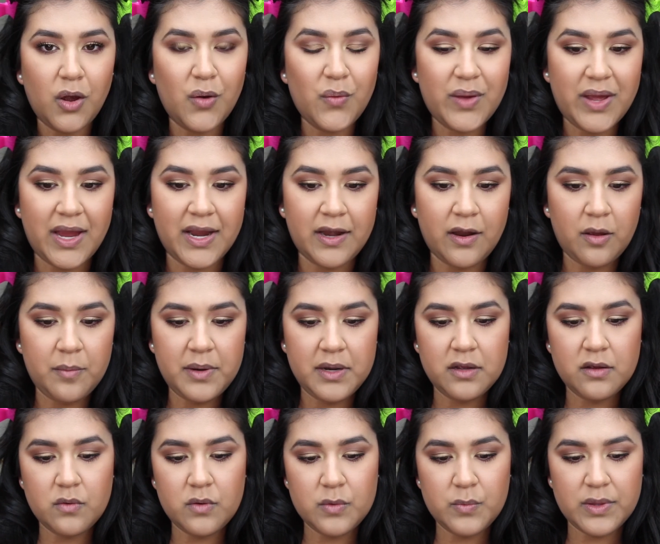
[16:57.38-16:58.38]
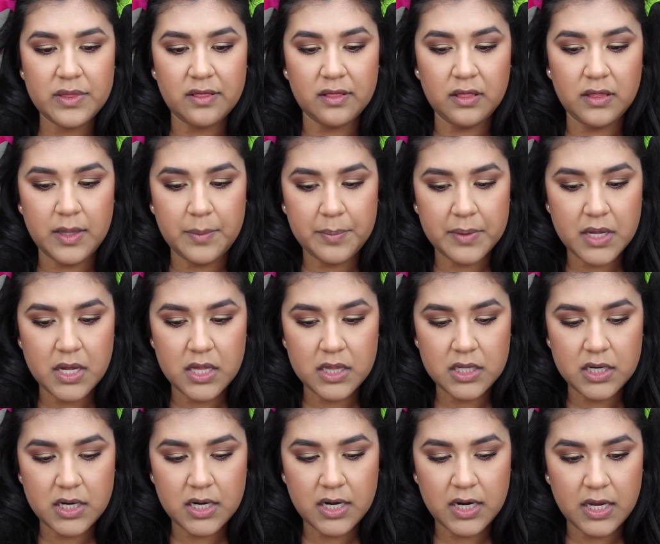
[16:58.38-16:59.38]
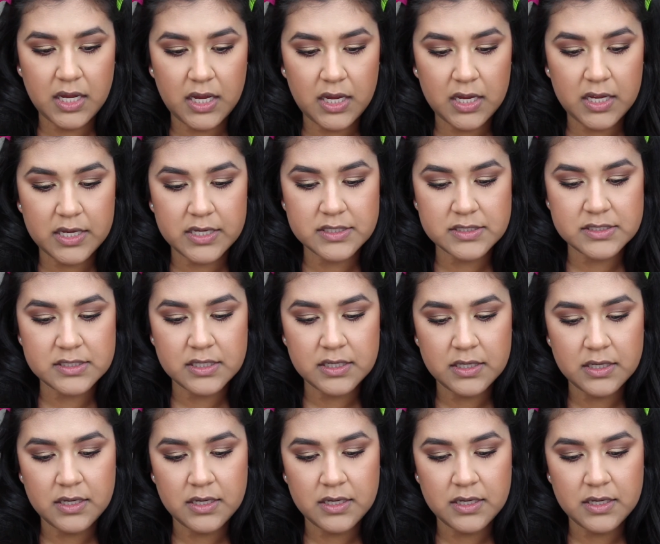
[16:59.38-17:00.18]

Okay, now I'm gonna go in with lip color, and